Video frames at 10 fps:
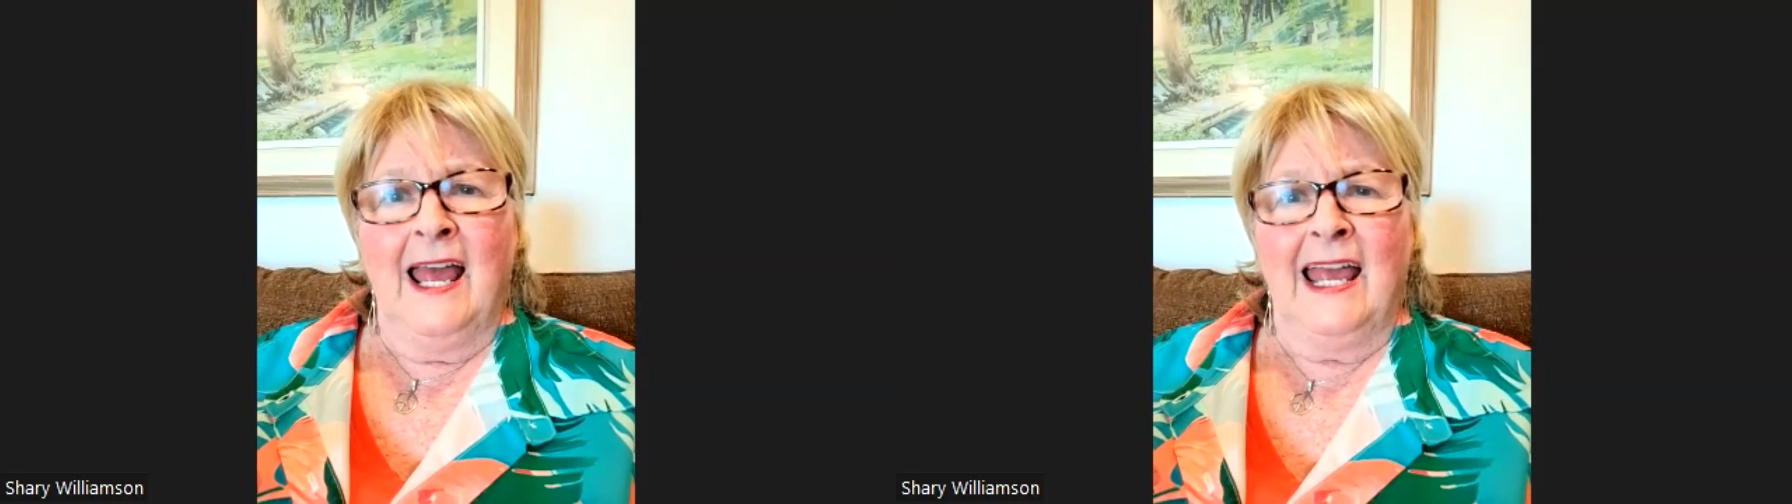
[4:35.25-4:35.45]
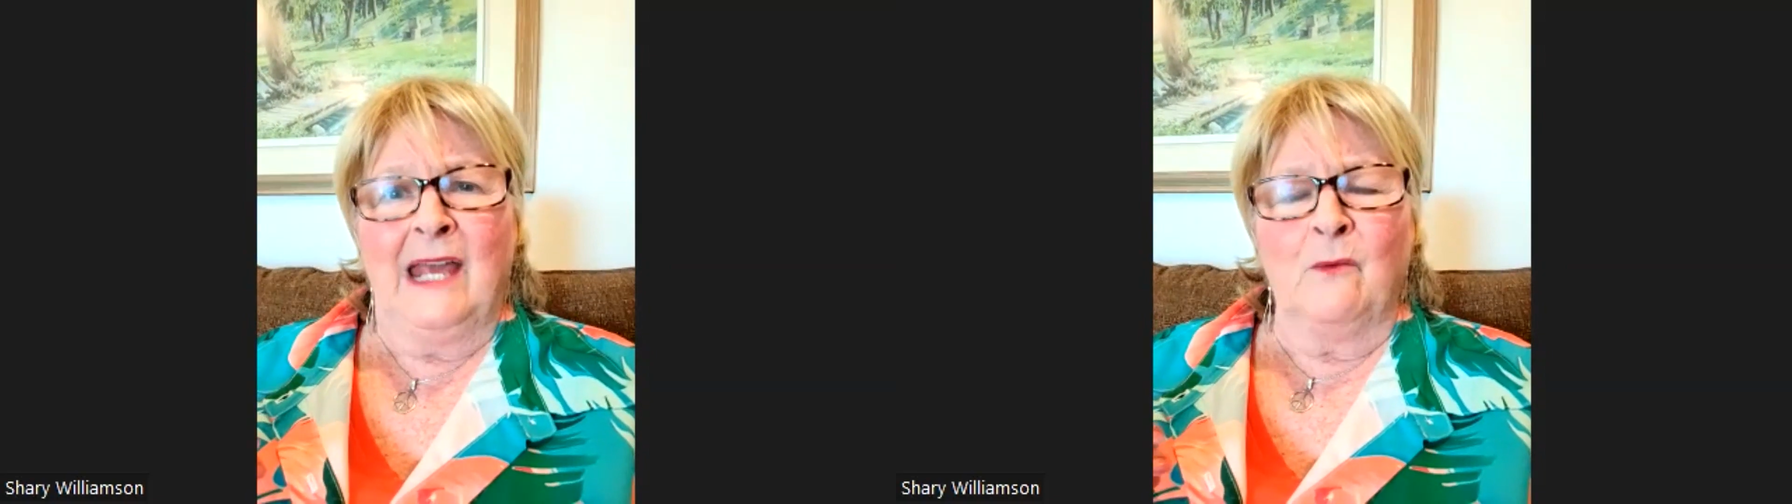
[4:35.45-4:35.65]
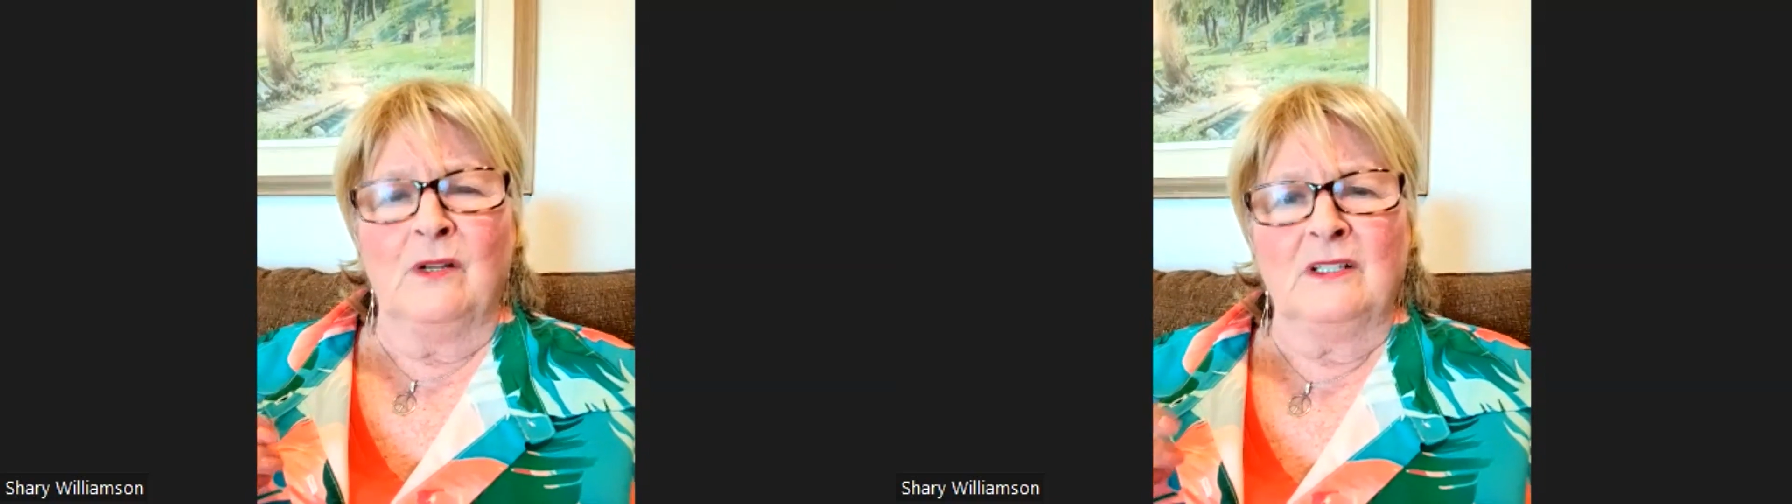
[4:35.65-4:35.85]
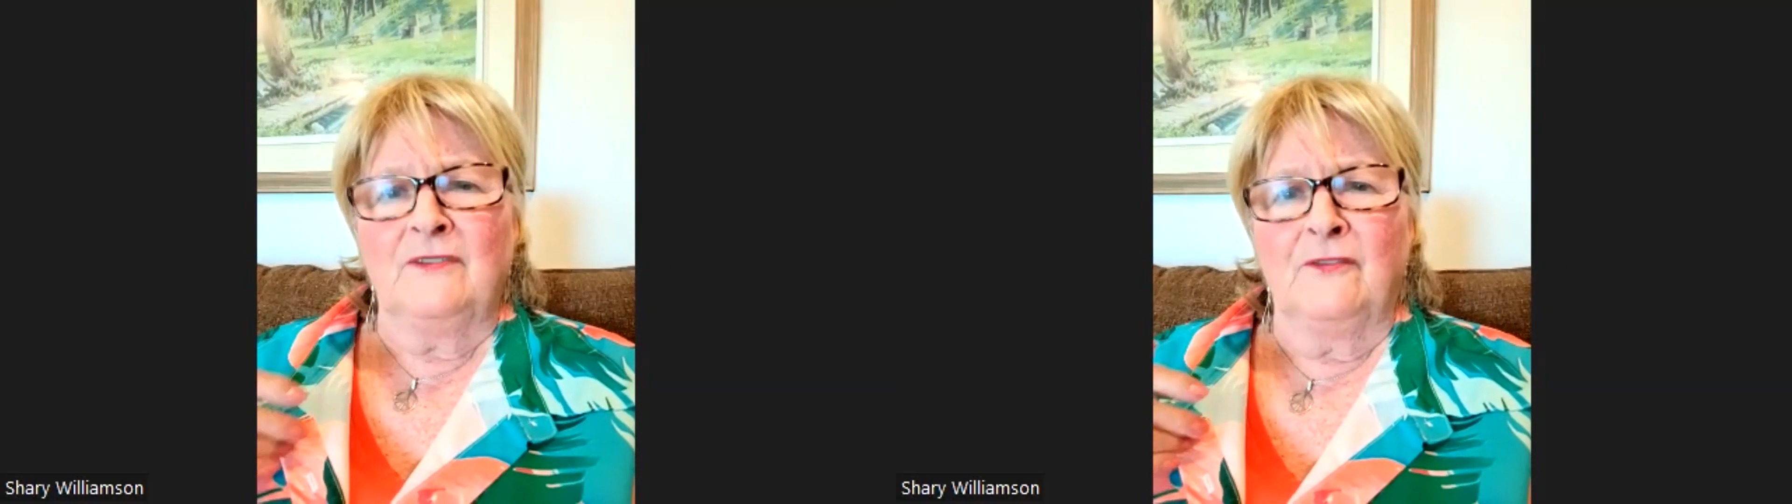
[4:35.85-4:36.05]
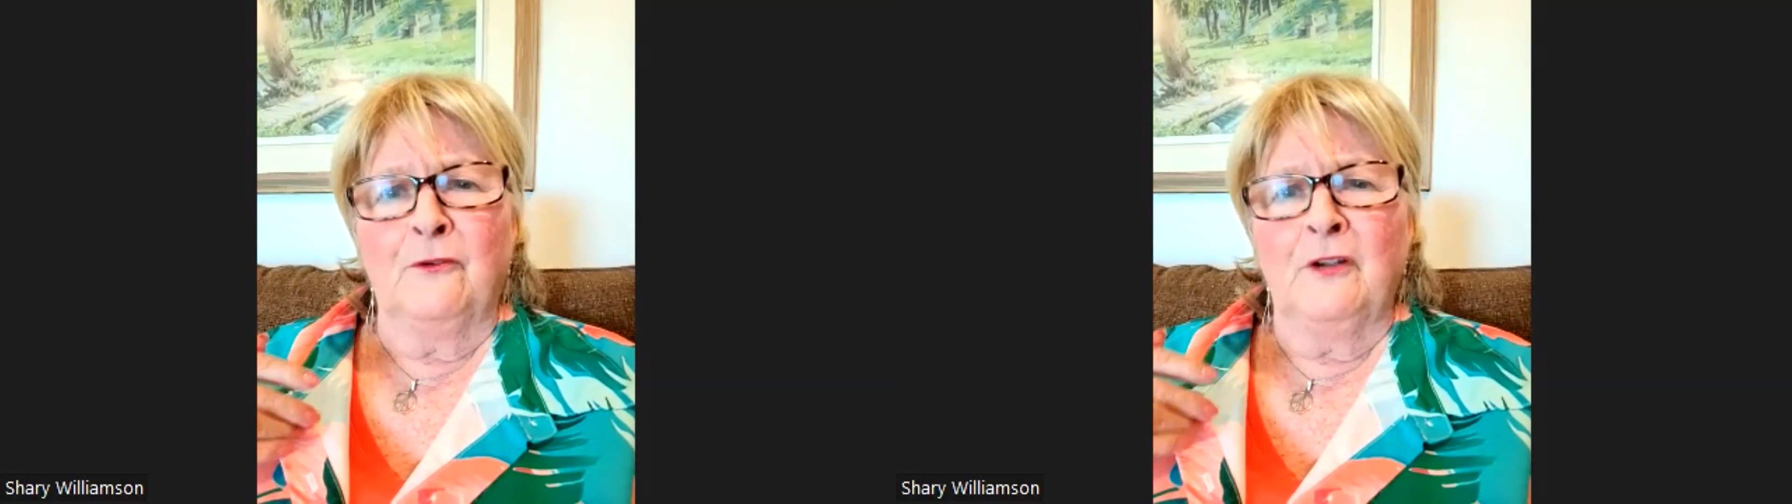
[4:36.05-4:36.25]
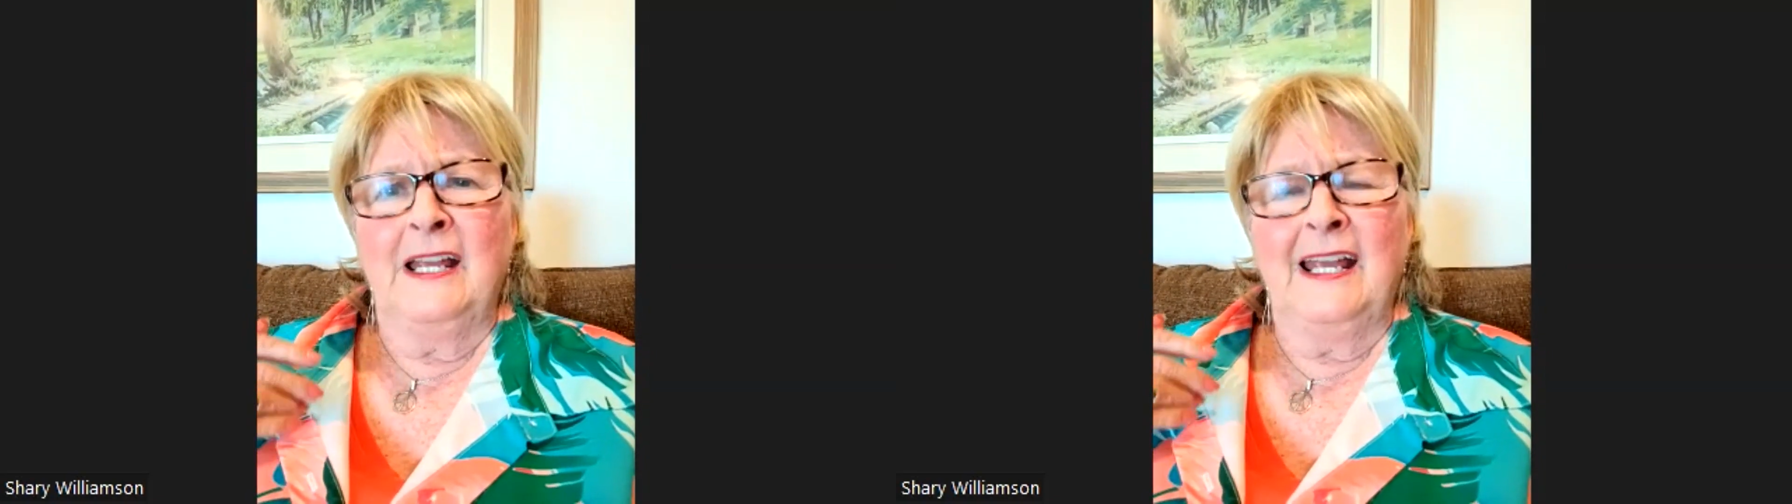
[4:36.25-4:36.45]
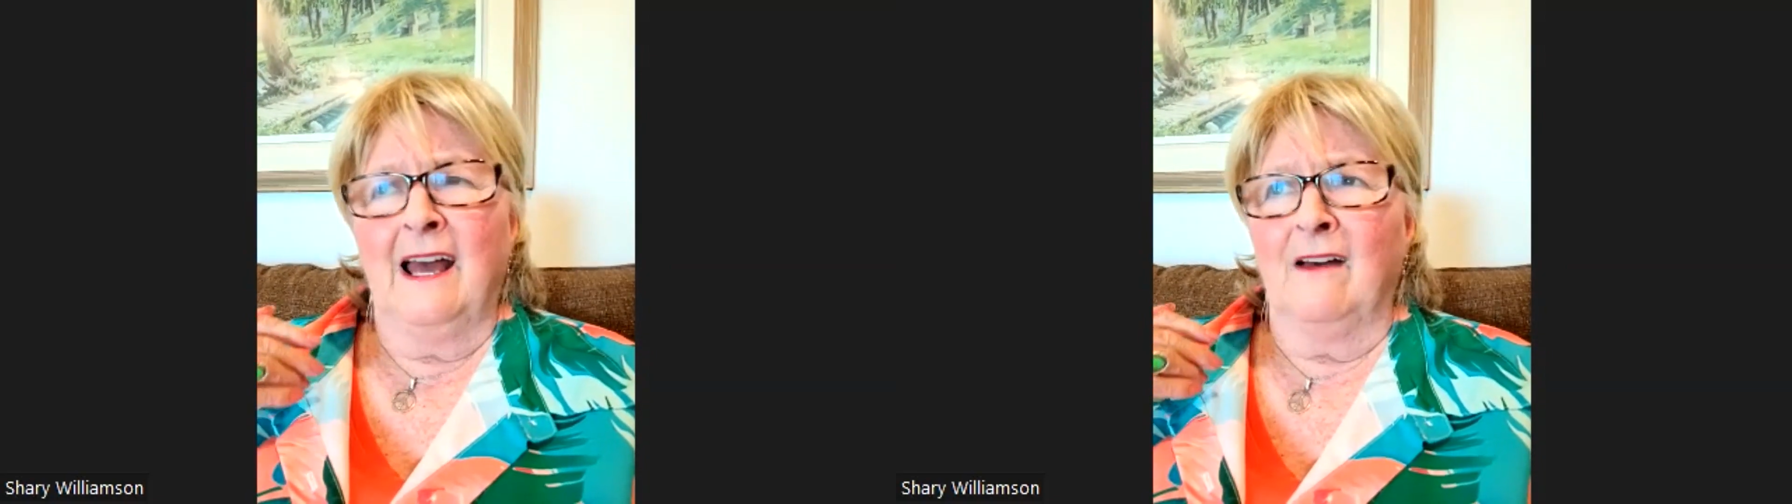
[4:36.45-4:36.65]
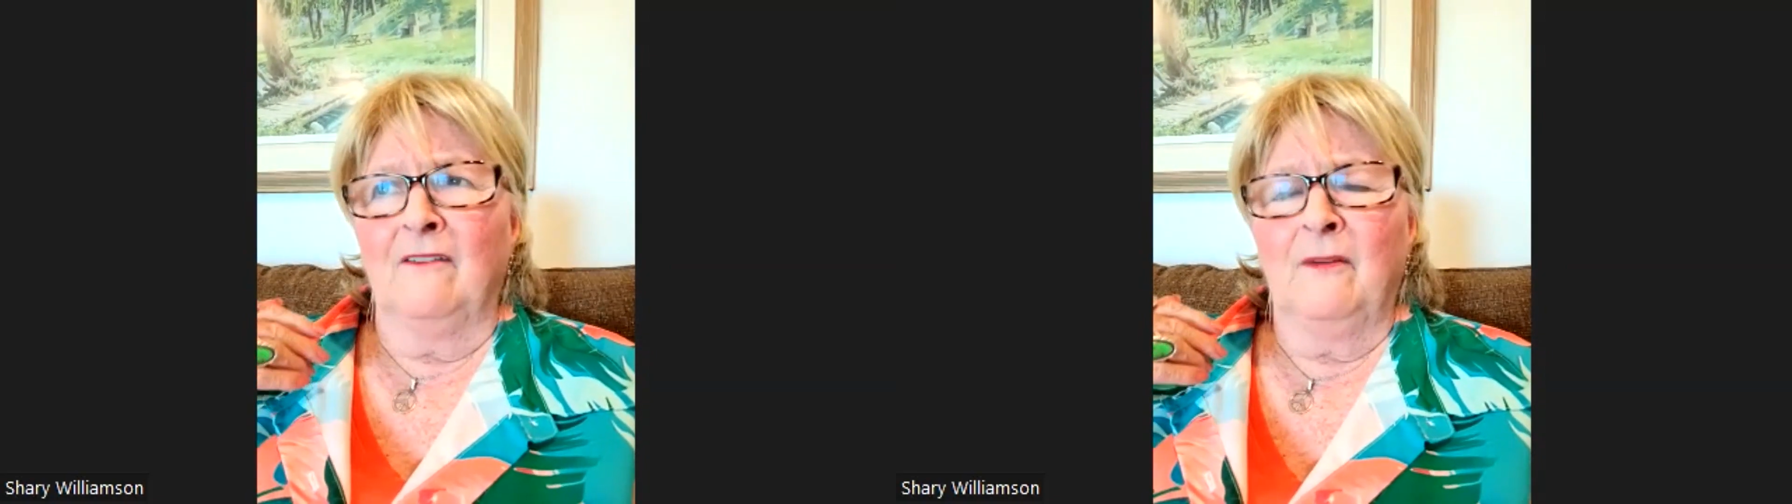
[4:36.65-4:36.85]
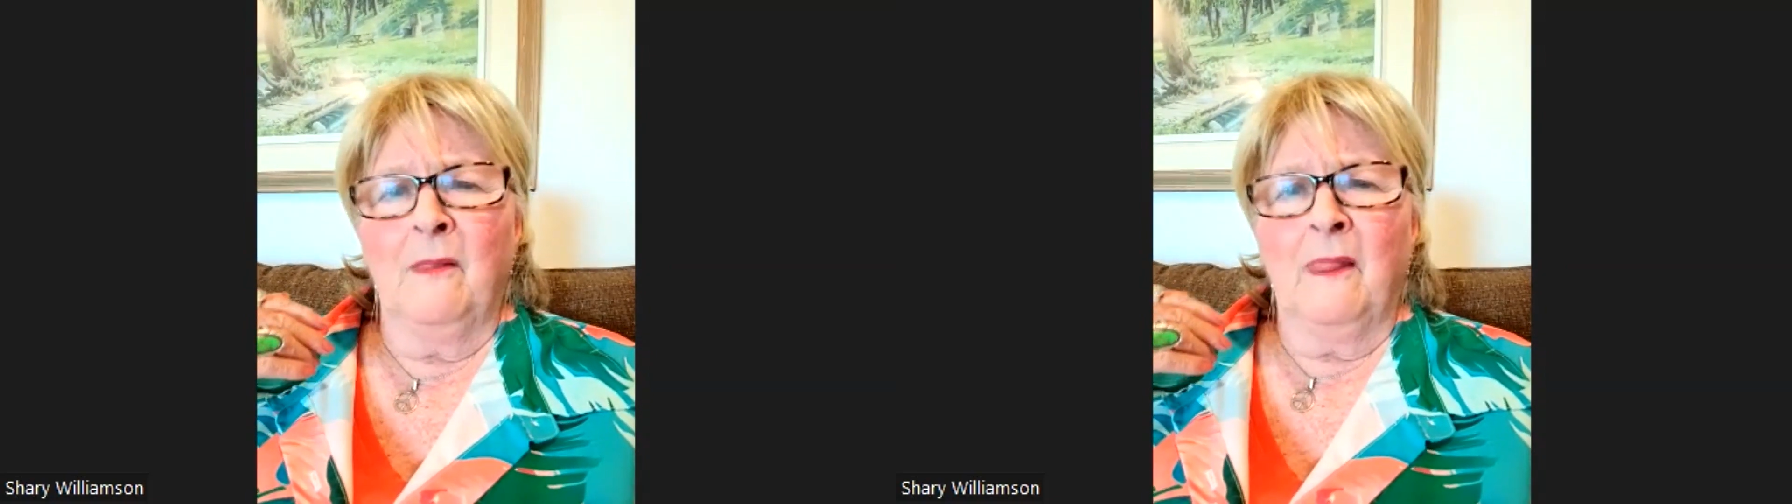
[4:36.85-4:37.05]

it was free of